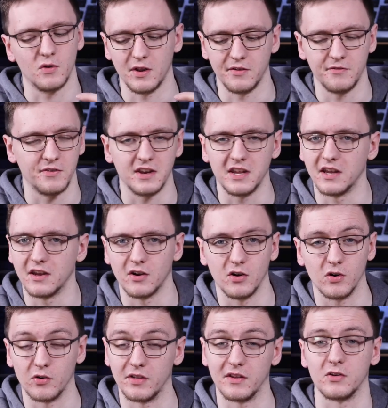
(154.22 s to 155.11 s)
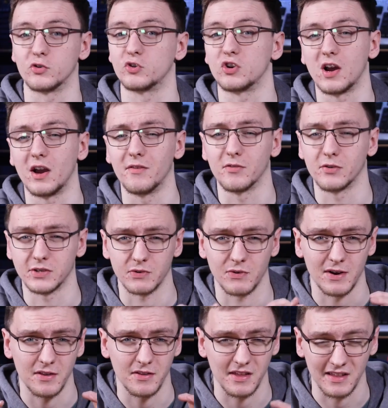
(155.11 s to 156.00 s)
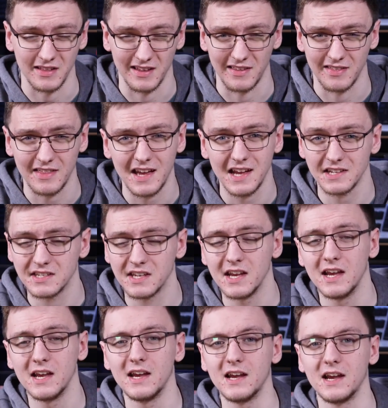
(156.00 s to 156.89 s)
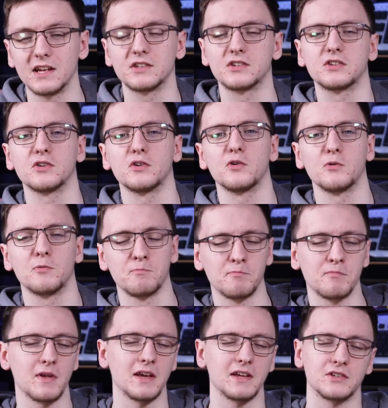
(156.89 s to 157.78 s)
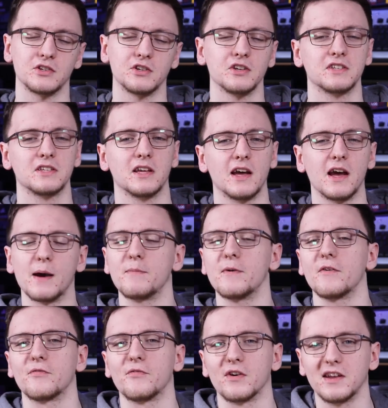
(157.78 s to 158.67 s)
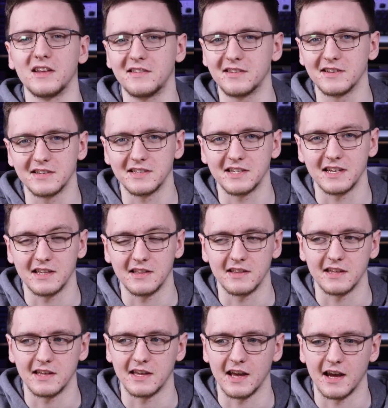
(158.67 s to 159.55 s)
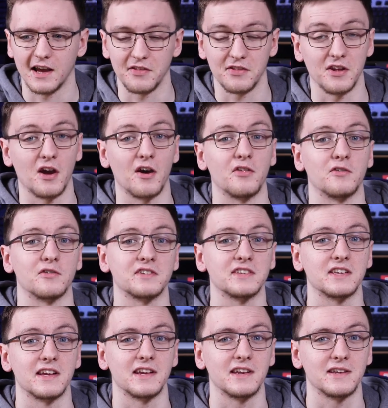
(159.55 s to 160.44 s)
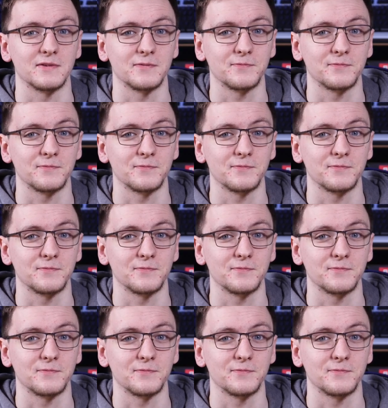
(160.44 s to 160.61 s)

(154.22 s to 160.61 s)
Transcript: know, NVIDIA or their drivers or anything like that, and so it's just a, a bit funny to see the, uh, the other side.